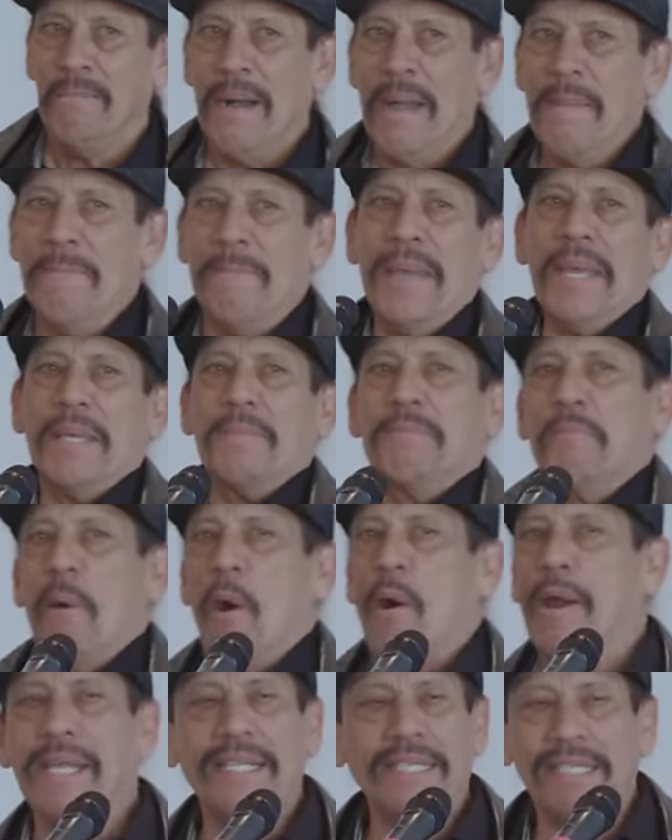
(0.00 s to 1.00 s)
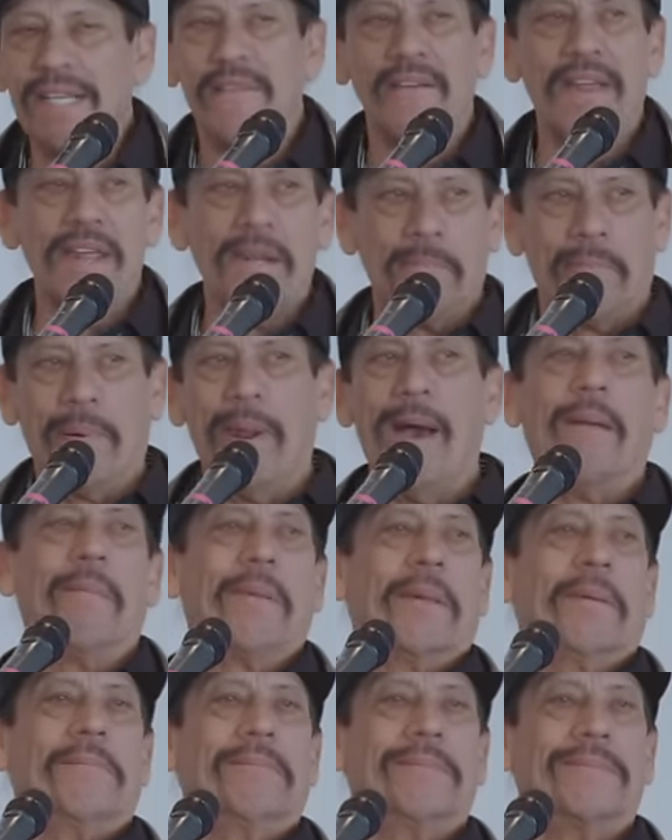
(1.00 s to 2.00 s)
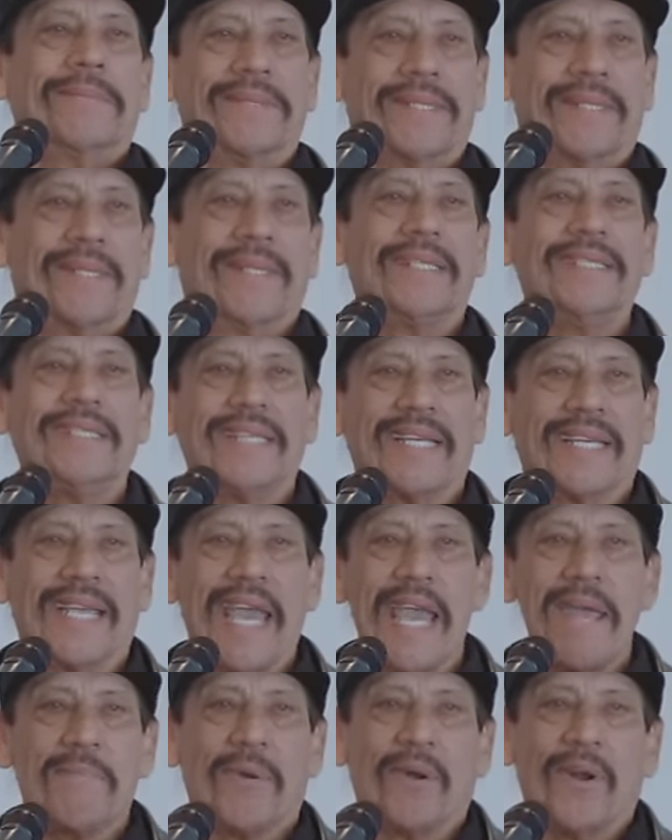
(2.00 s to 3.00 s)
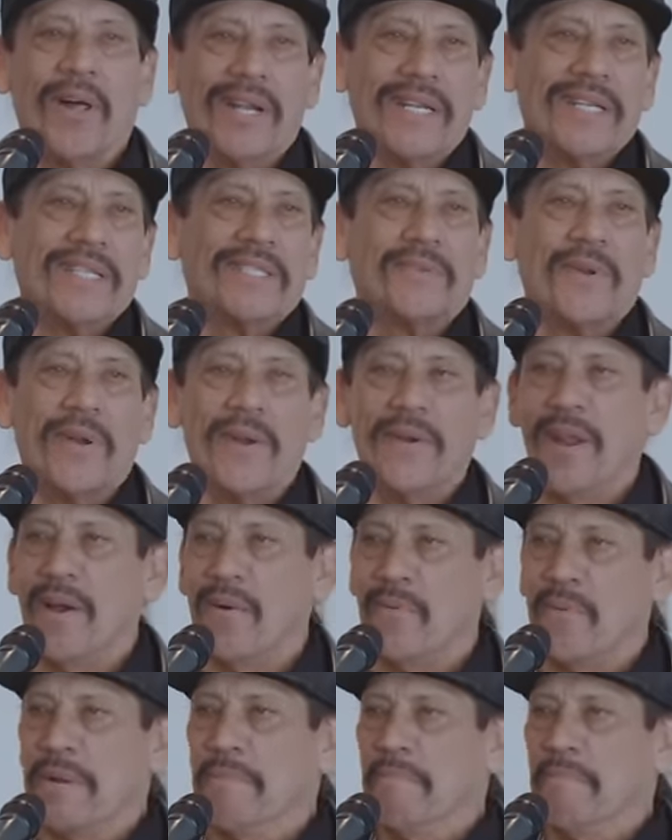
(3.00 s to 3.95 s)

my big boy, he never had a problem. You know, he's a gamer. All he does is run around and